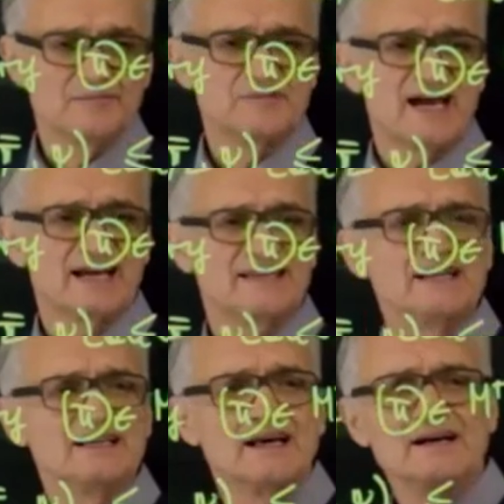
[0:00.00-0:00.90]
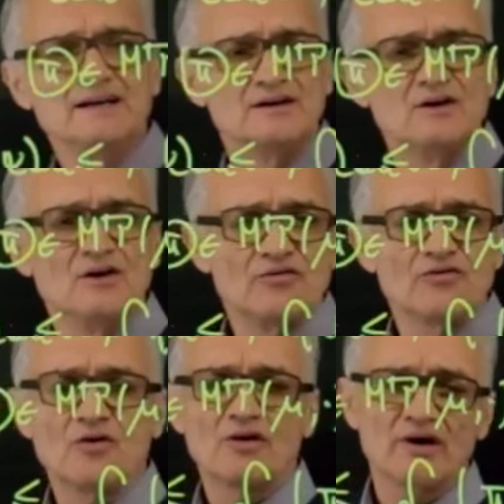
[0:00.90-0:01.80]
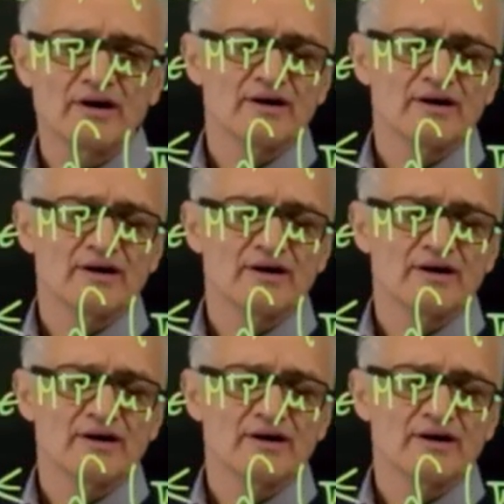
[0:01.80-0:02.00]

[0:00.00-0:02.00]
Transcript: psi tilde for